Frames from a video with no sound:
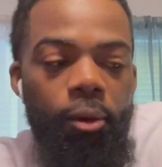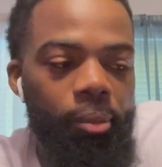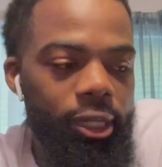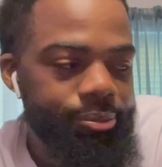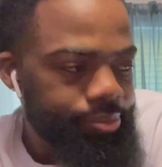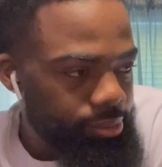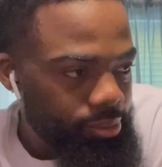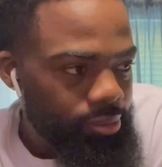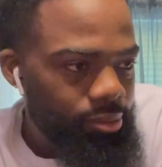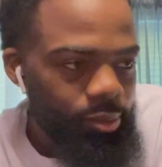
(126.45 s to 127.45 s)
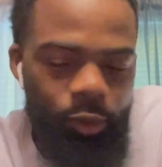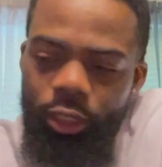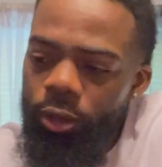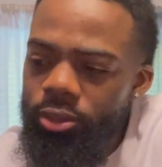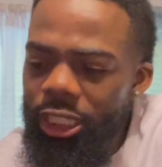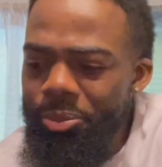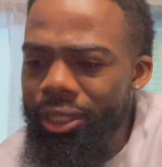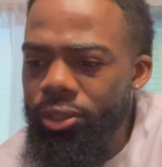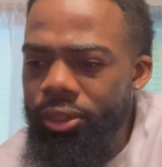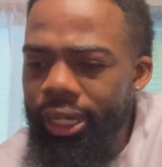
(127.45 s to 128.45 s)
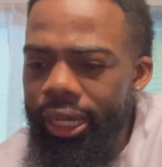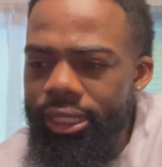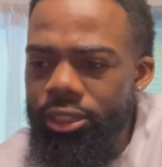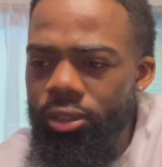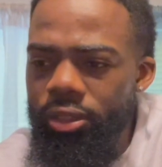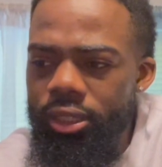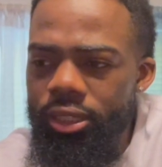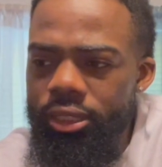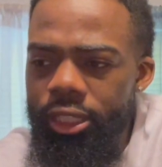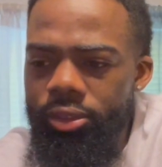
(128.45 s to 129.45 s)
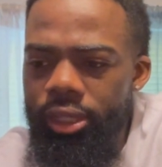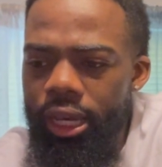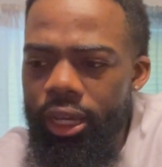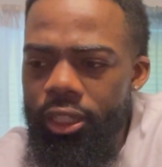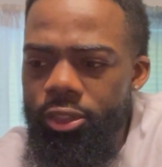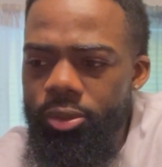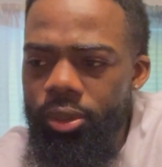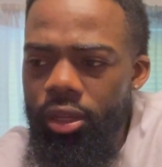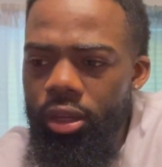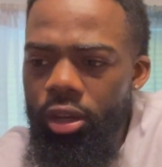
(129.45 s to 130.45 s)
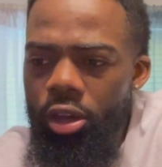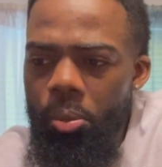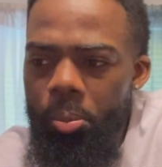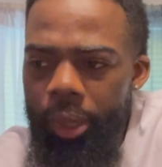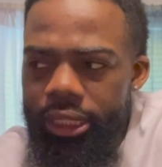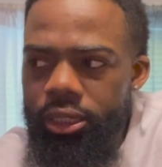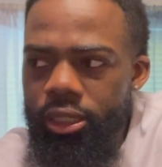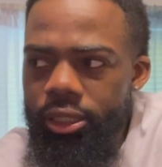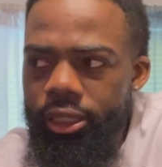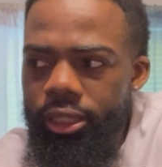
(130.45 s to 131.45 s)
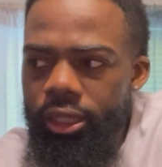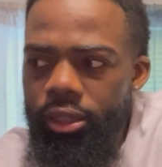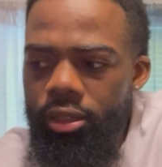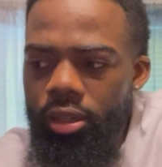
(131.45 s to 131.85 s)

But so just been doing that. Just gonna tell you guys basically